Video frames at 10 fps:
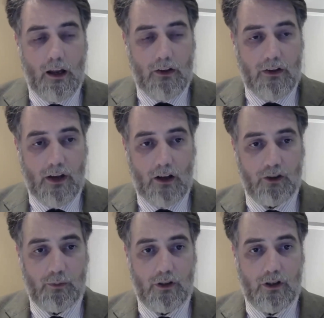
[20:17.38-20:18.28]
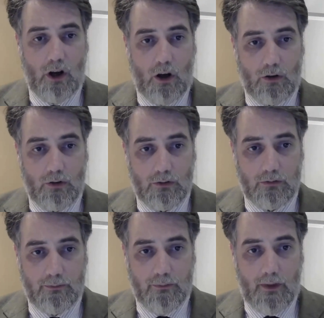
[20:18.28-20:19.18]
The ultimate goal
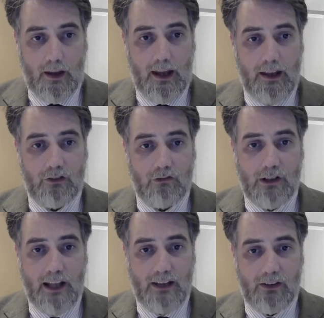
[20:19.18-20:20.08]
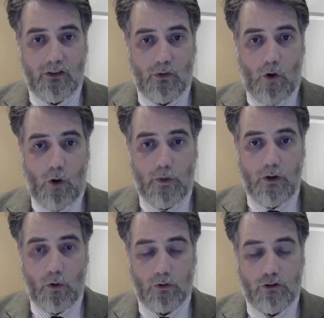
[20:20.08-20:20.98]
is related to what we
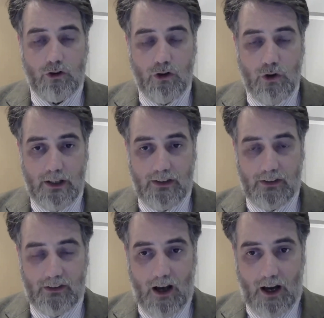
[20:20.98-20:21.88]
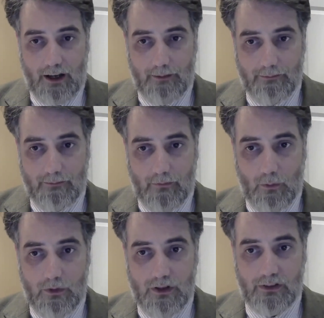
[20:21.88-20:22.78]
all truly desire,
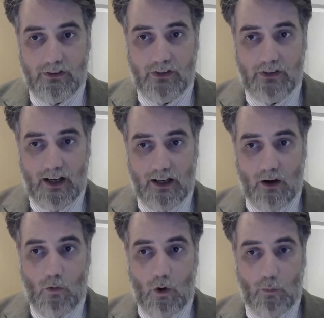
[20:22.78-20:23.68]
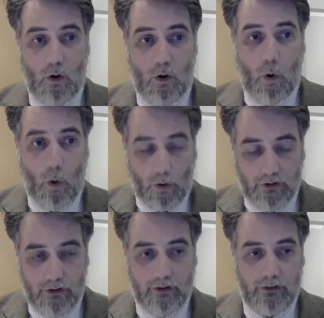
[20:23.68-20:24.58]
which is to say, what we
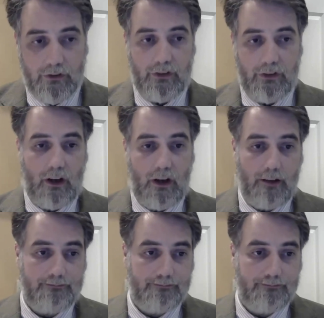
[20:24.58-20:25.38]
ought to desire.